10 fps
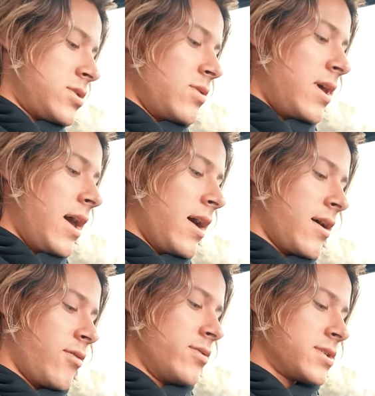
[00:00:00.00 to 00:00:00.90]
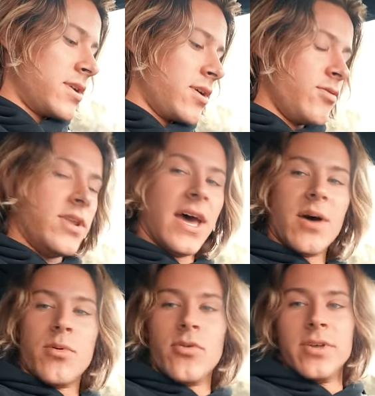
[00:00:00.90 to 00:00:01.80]
So yeah, we're just gonna go
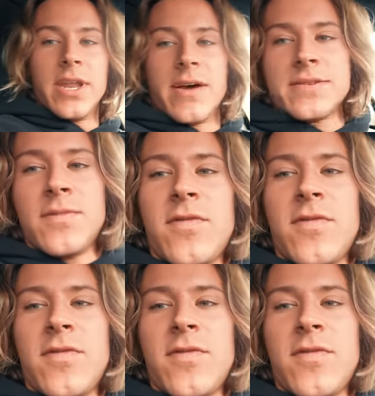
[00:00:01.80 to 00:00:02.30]
dabble and have some